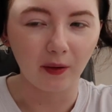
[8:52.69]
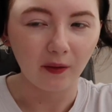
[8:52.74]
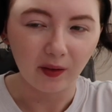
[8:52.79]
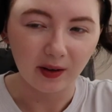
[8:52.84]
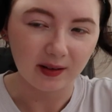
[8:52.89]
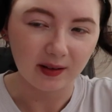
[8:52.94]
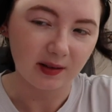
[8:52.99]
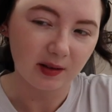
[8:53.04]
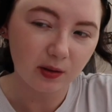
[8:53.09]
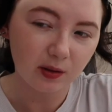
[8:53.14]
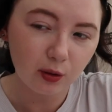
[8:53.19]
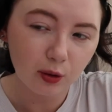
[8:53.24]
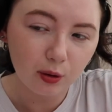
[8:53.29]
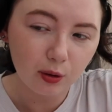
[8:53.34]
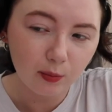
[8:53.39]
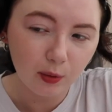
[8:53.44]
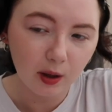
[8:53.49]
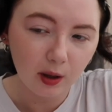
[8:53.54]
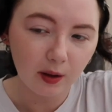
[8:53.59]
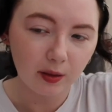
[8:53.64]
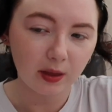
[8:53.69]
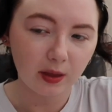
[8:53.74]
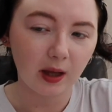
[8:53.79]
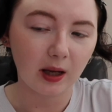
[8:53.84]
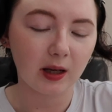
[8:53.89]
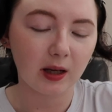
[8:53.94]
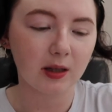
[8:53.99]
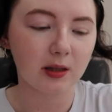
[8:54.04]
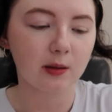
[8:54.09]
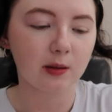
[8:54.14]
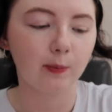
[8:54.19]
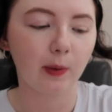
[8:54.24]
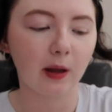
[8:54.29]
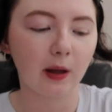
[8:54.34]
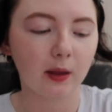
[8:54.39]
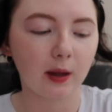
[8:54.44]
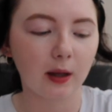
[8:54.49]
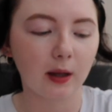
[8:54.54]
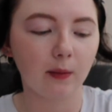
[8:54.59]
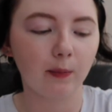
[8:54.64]
face as normal and things, but I
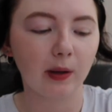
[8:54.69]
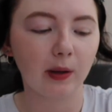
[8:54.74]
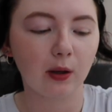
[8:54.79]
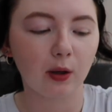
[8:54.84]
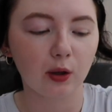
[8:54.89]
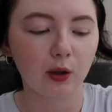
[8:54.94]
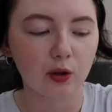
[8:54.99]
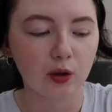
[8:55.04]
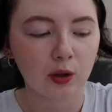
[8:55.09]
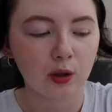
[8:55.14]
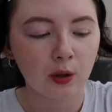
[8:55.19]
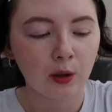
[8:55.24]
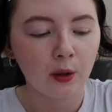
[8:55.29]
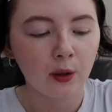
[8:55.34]
think because